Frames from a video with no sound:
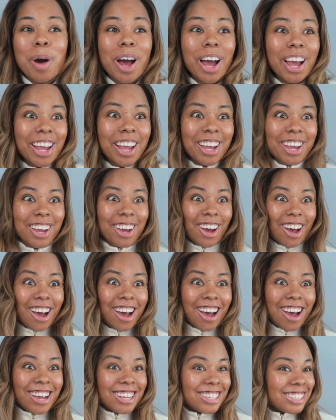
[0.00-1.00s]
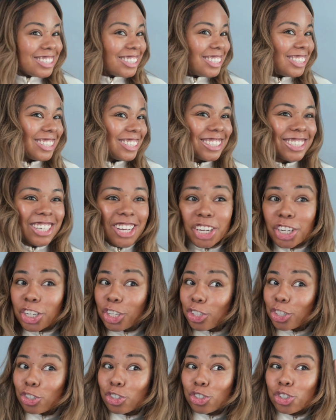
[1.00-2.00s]
my gosh, this
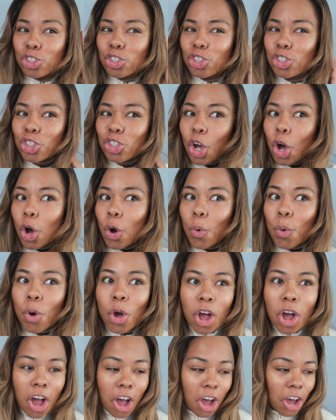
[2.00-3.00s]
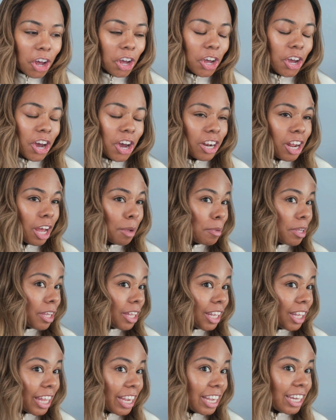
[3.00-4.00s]
hair looks so good. I
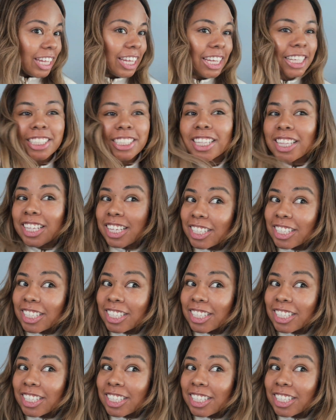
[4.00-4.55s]
mean, ladies,